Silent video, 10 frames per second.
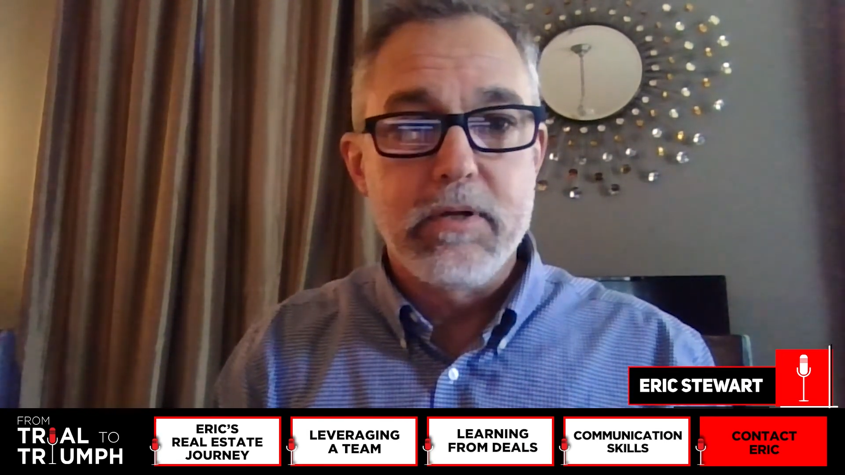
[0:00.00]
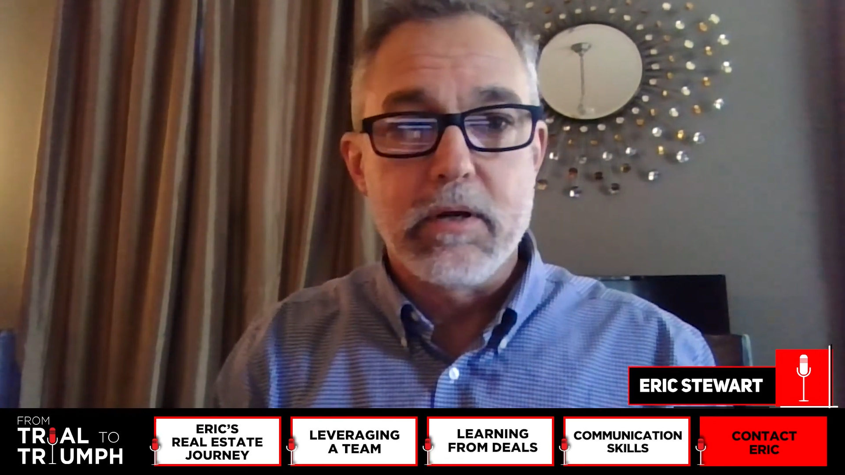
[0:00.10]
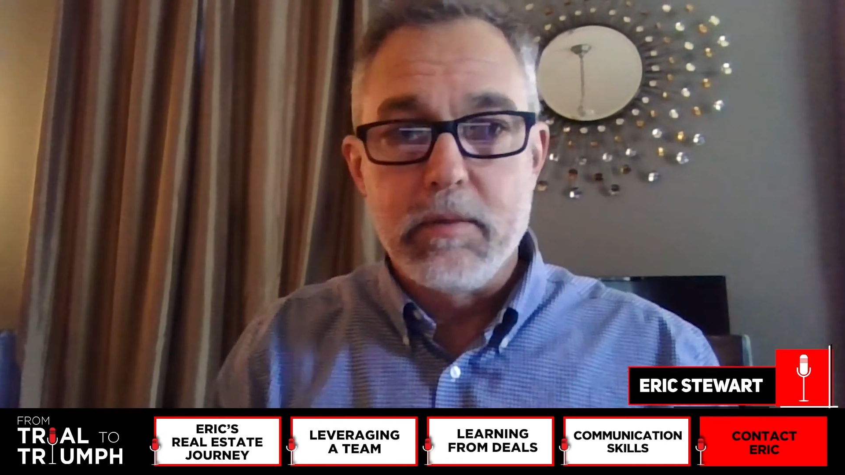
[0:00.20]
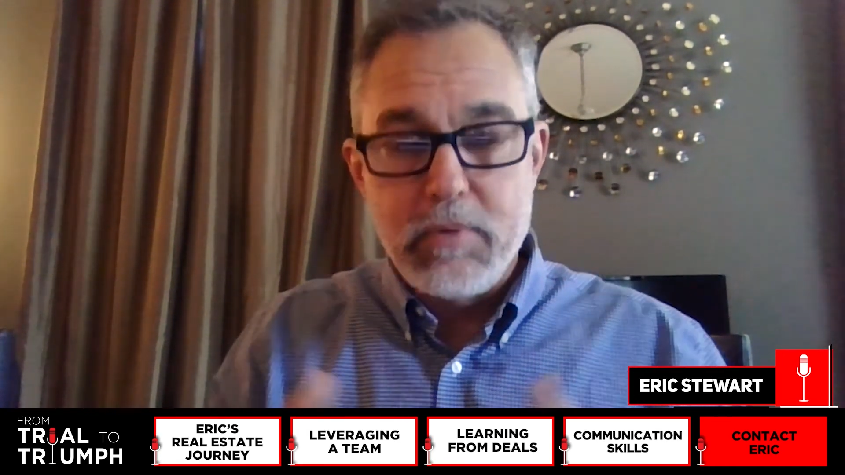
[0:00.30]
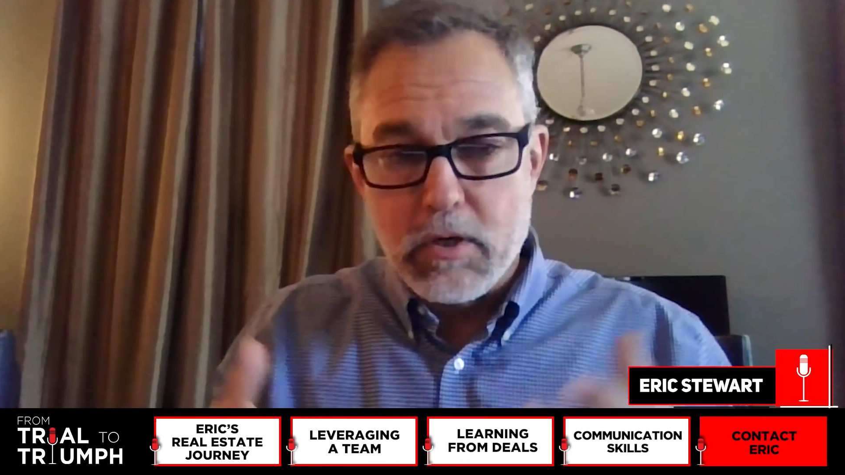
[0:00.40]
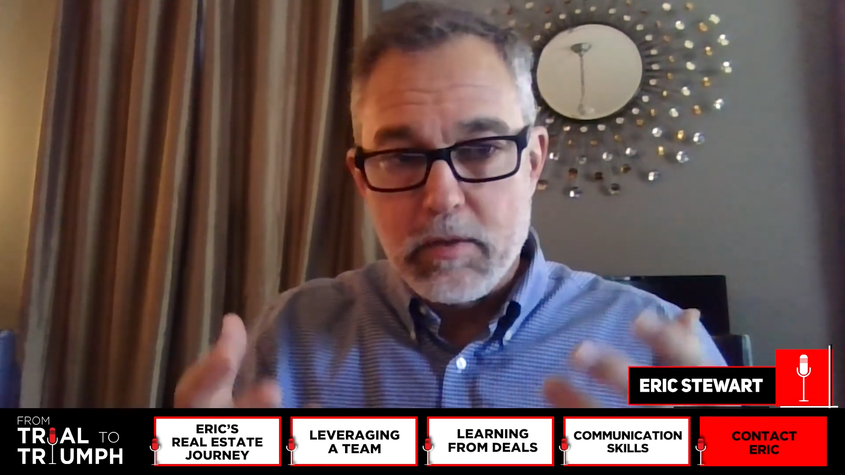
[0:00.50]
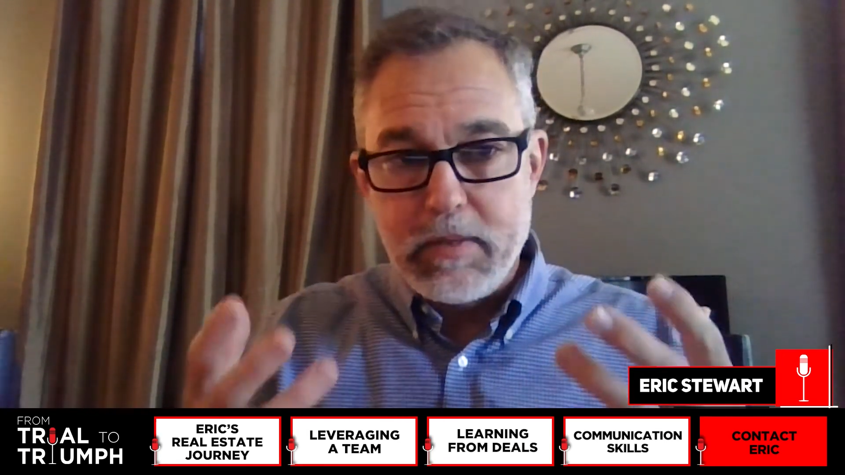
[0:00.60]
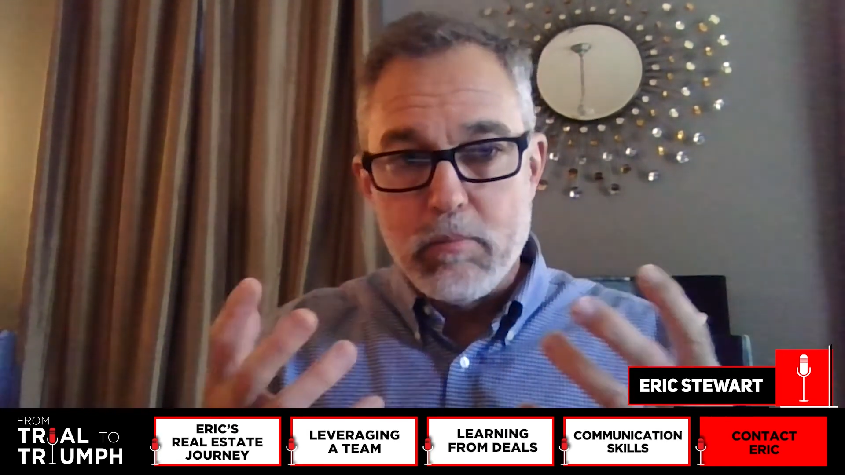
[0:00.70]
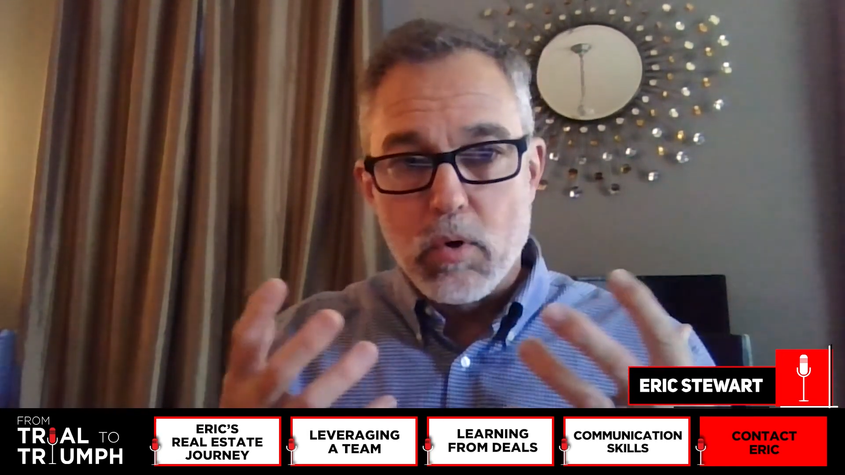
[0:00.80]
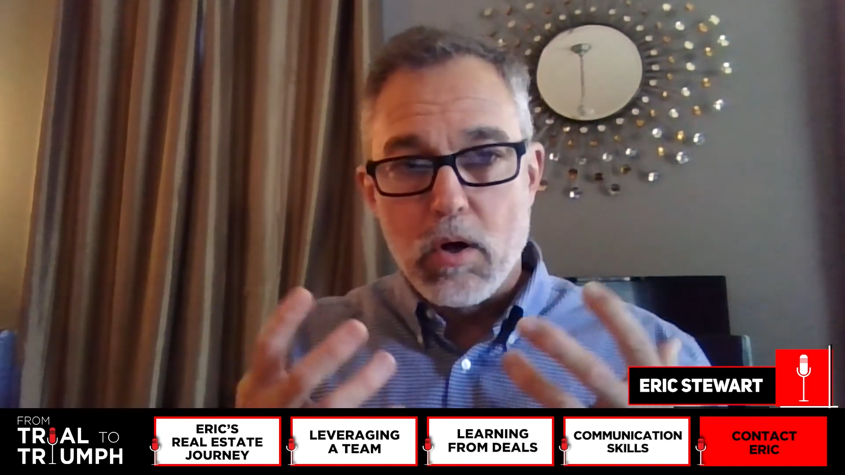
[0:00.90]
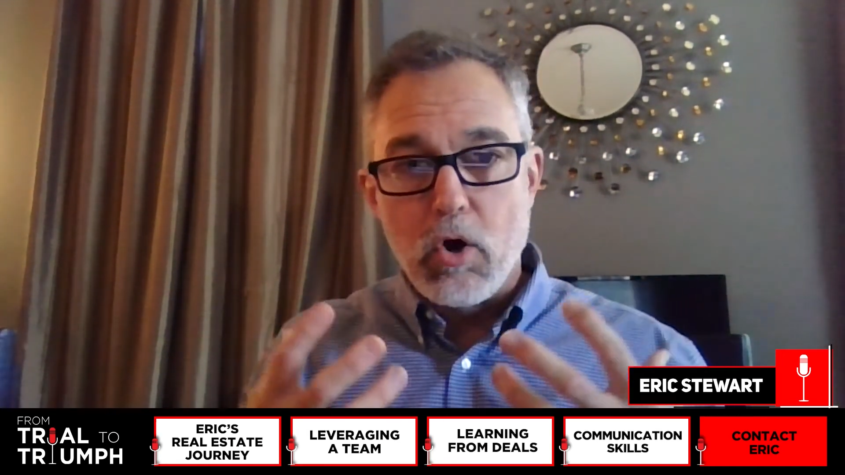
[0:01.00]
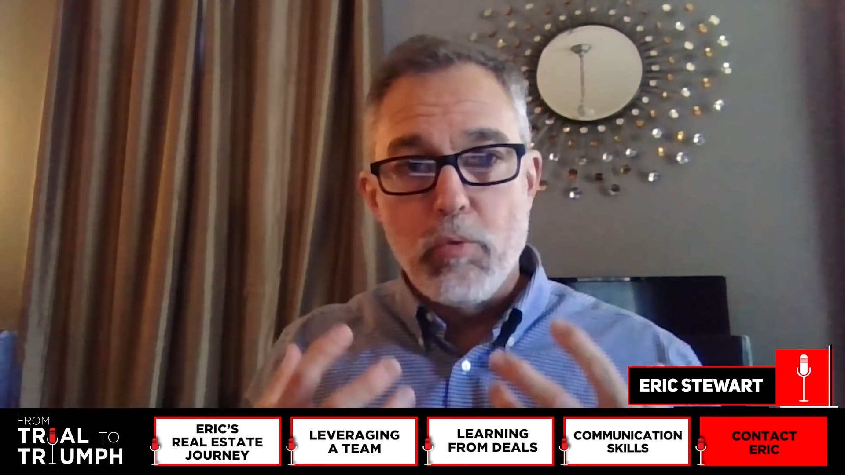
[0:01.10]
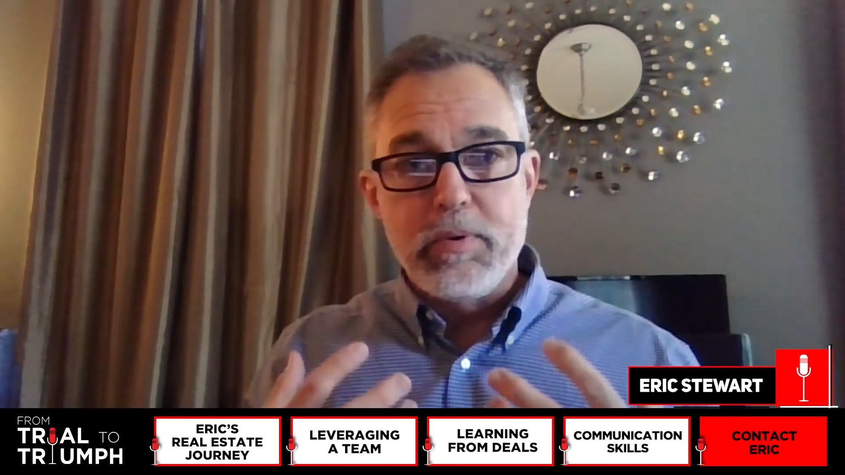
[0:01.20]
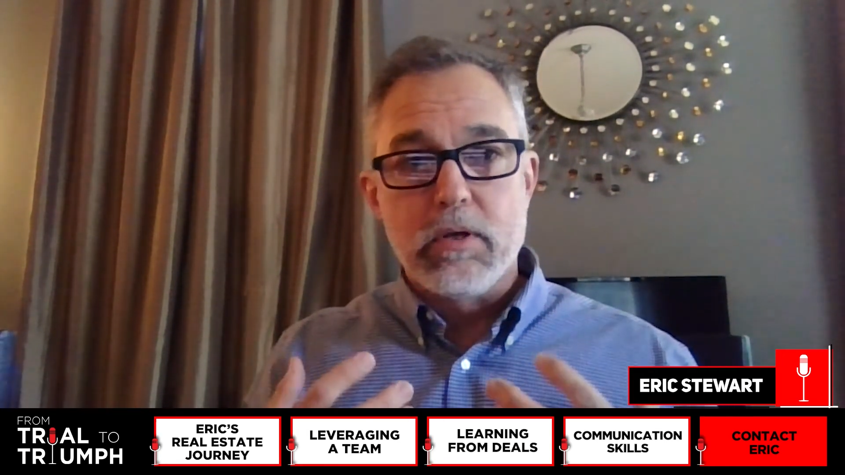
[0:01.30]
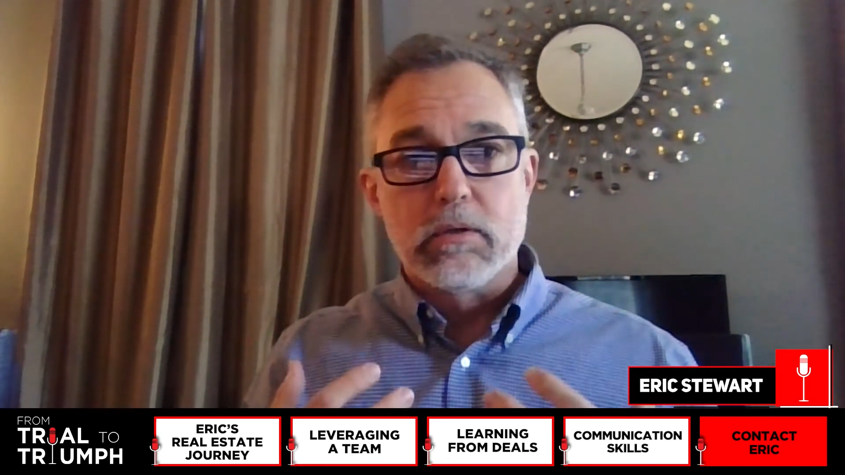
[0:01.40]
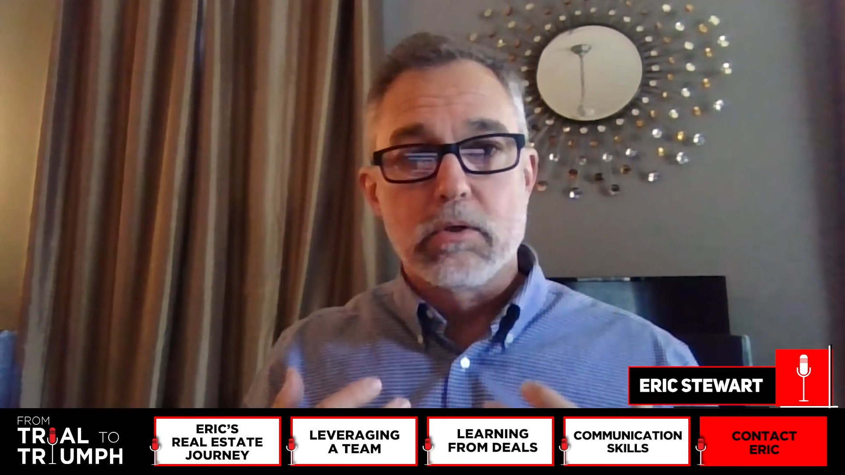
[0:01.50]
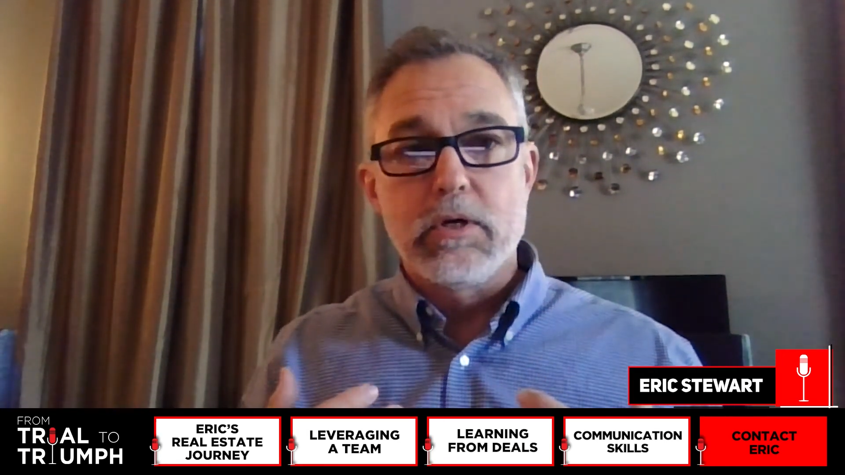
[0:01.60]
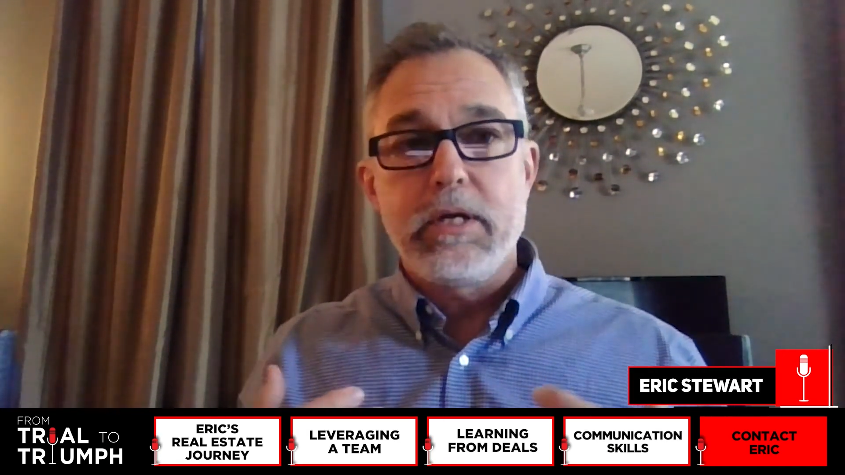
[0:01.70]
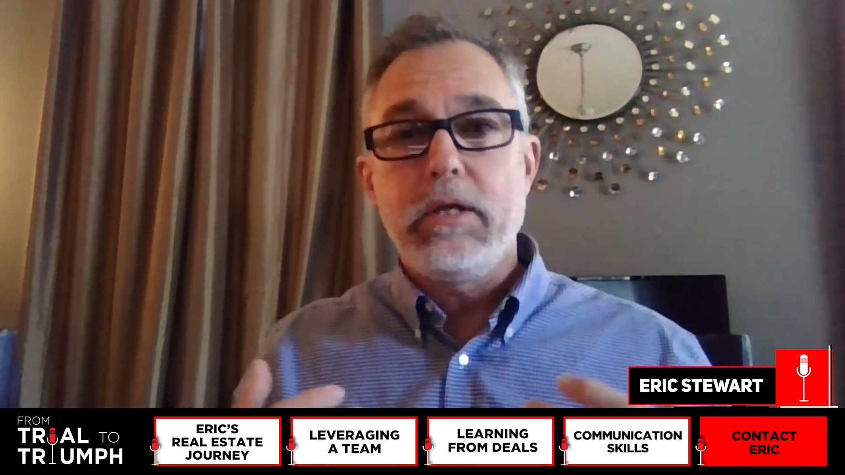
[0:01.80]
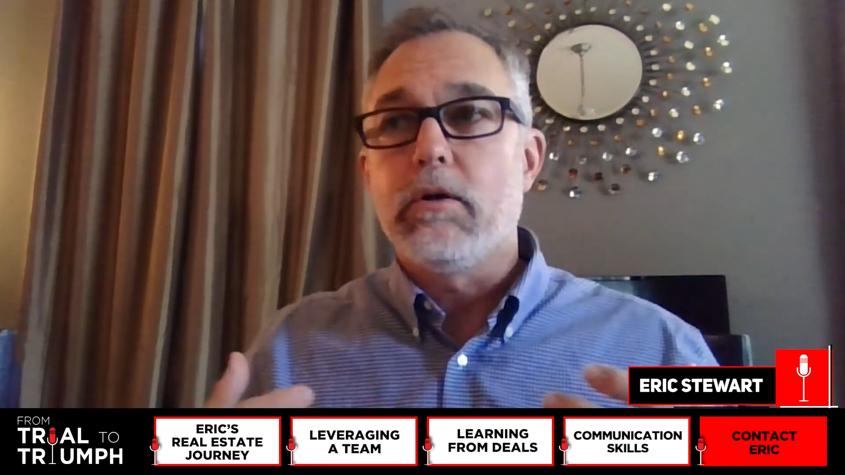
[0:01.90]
You're going to be more open to learning.